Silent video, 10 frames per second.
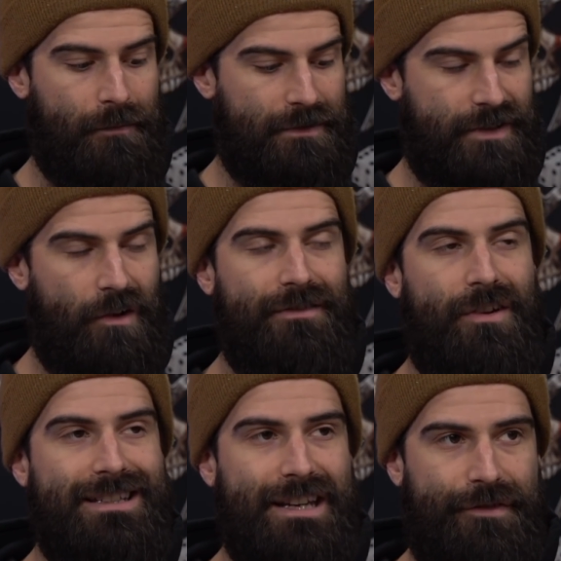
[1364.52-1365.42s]
Very,
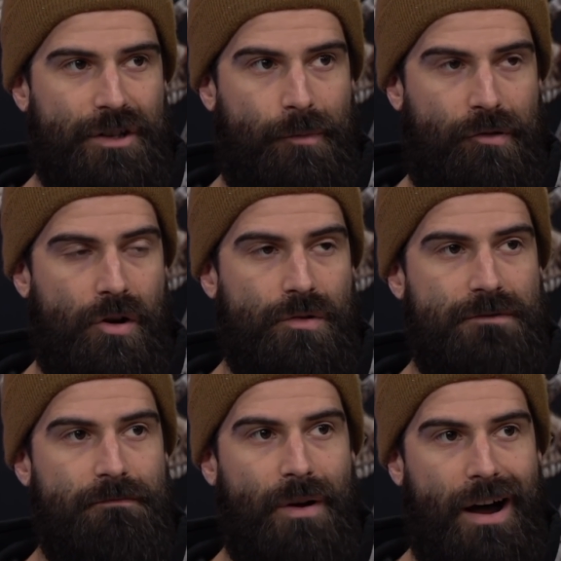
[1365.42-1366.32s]
very different
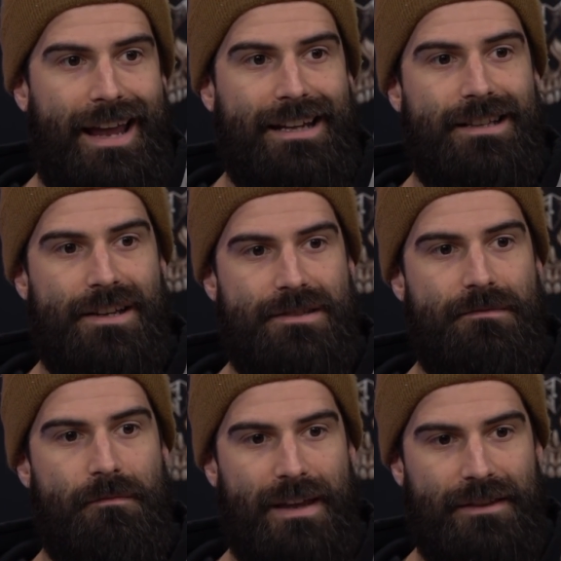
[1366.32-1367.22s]
approach, but it does
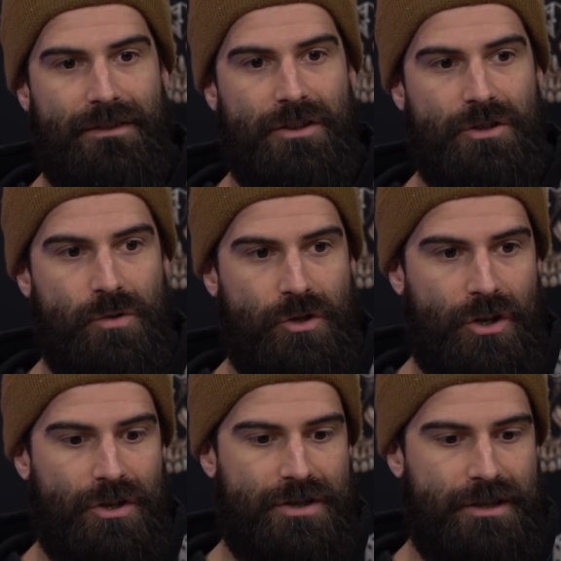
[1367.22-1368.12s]
mean that you
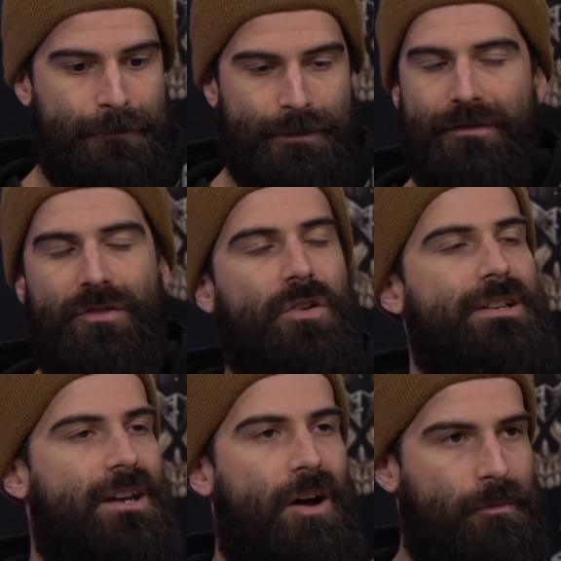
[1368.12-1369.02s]
could, for
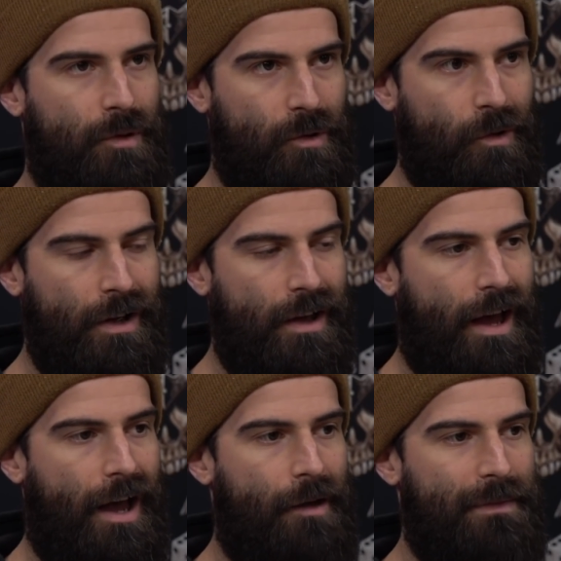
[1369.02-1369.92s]
example,
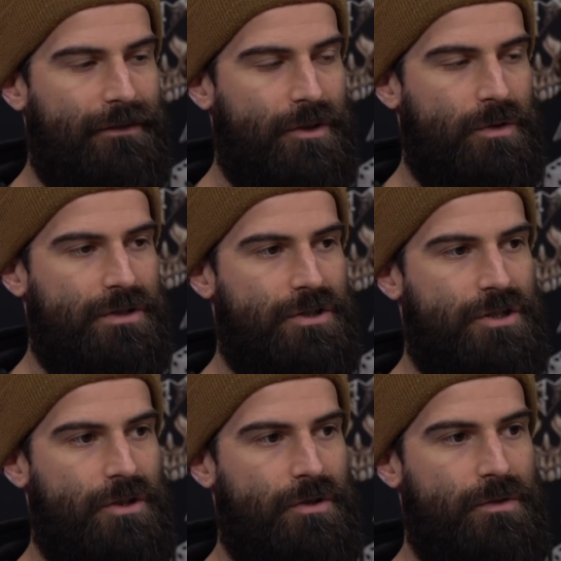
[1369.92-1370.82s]
if you were to
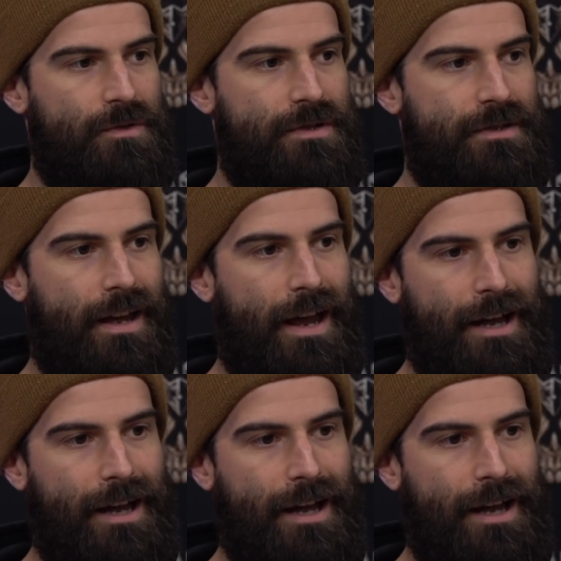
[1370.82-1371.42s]
choose,